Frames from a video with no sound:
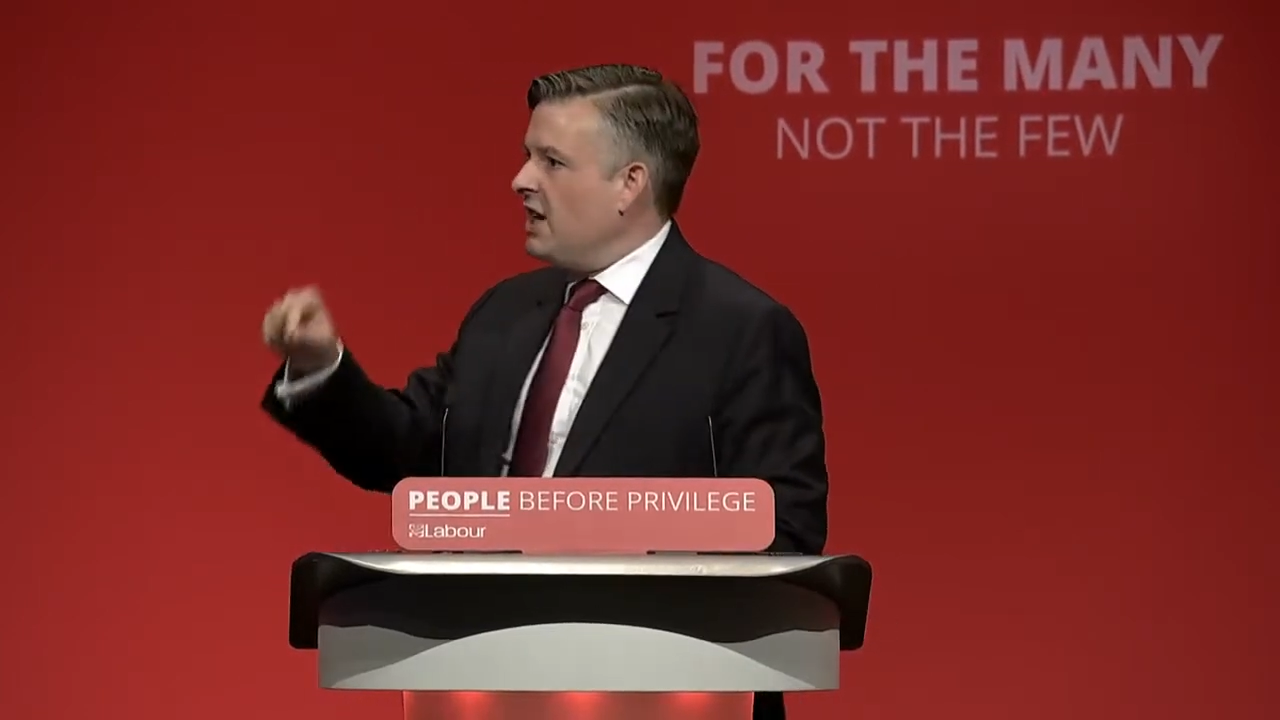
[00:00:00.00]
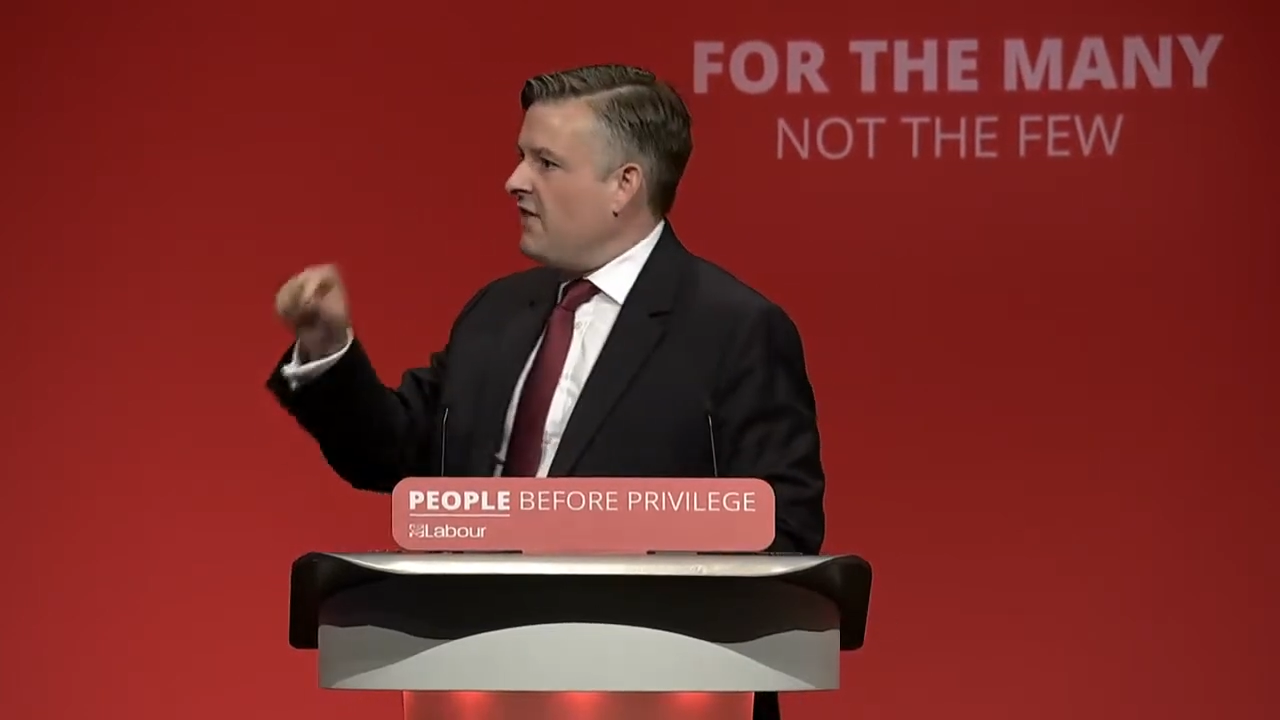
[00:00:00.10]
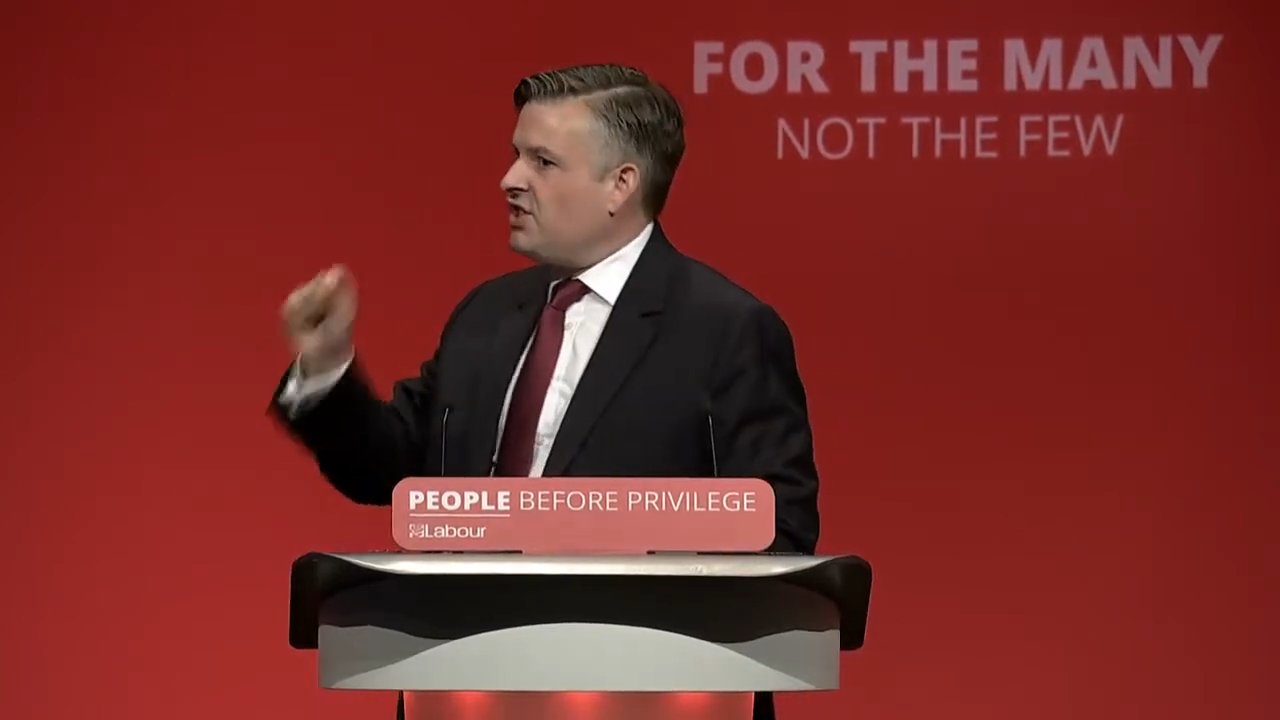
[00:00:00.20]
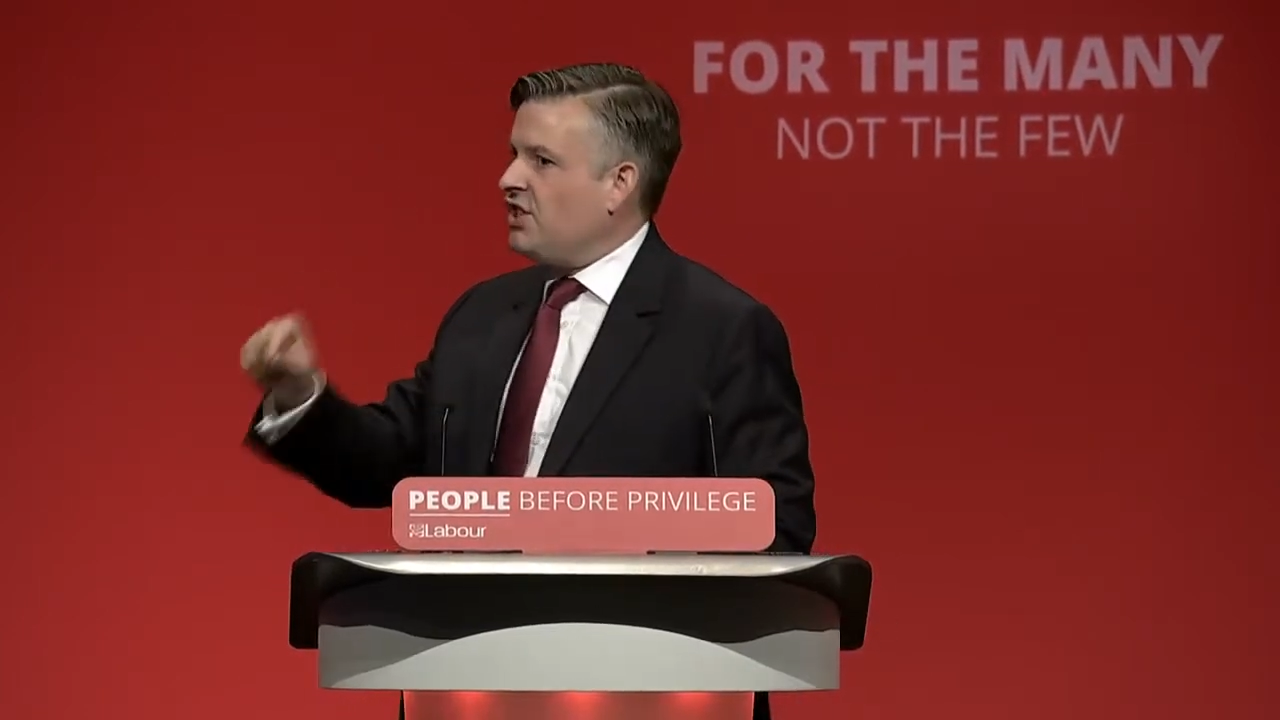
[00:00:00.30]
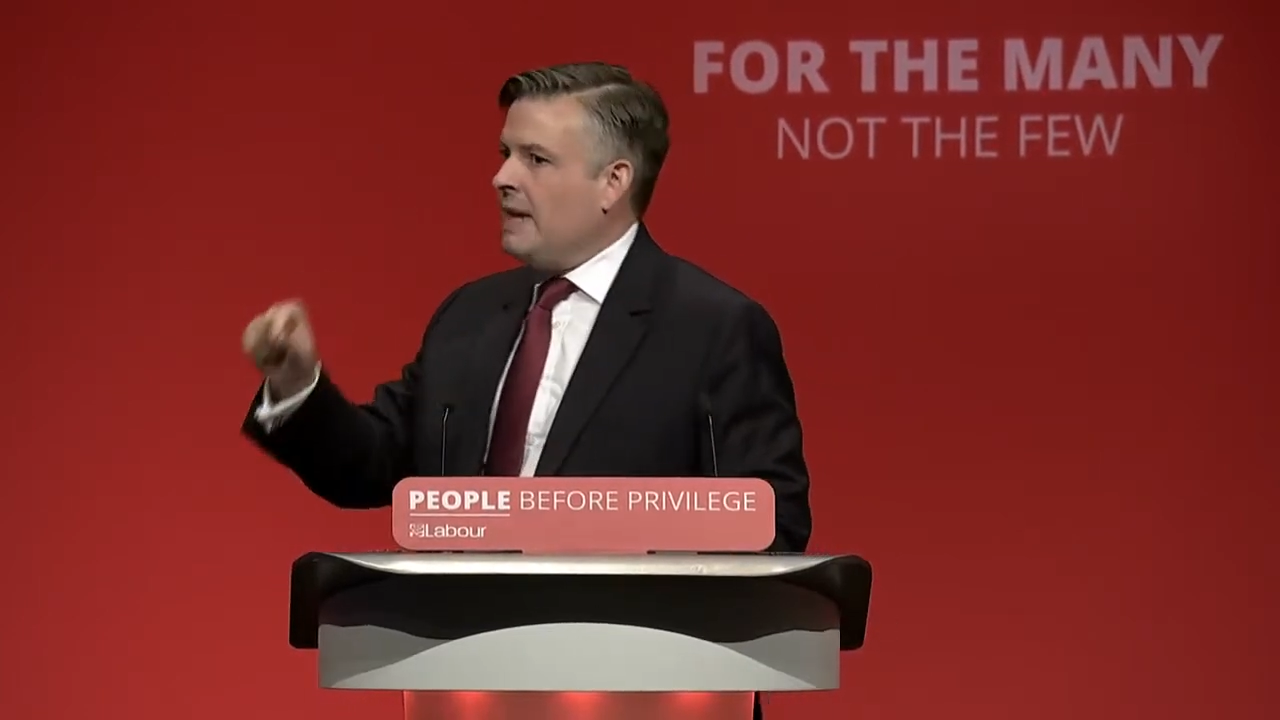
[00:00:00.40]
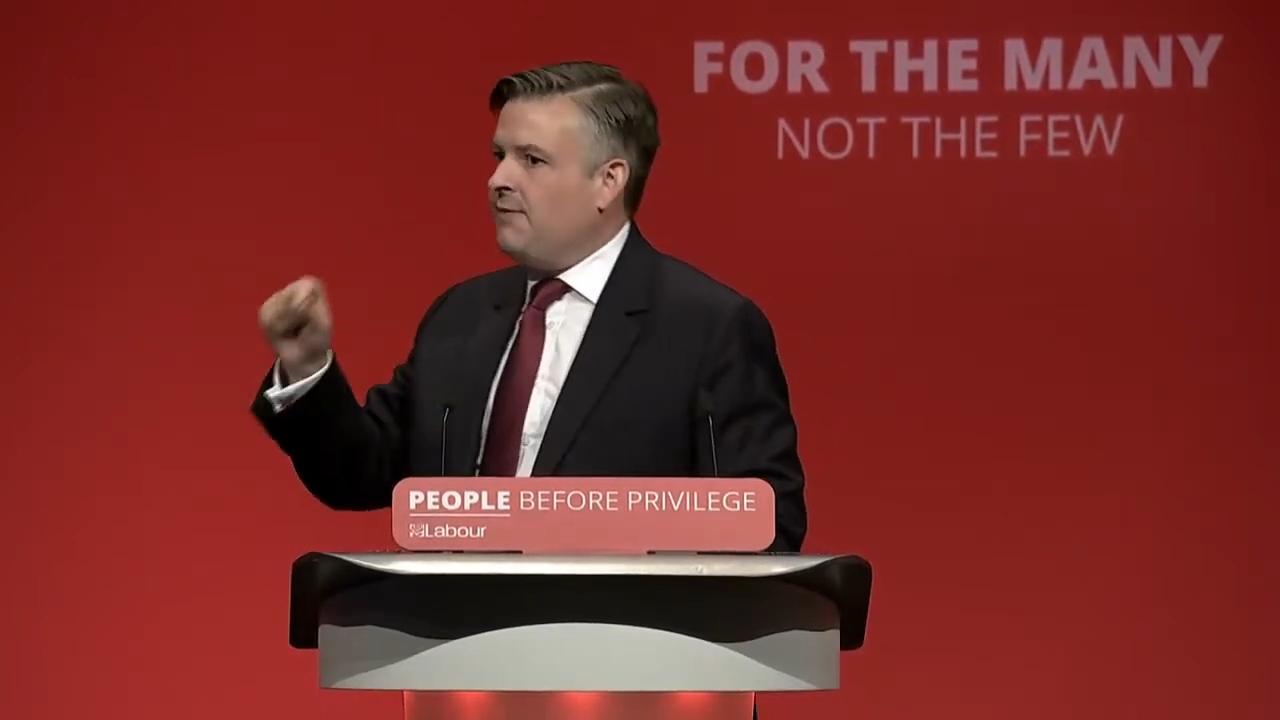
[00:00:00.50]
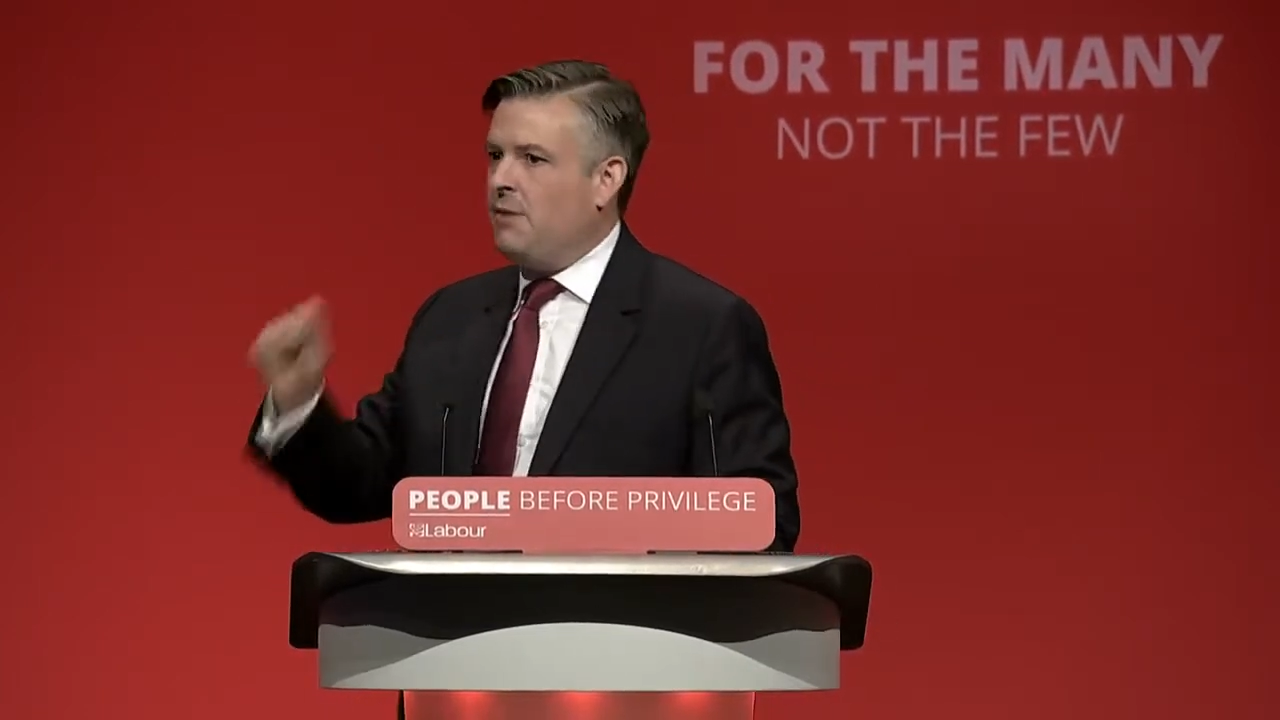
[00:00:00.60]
esteem for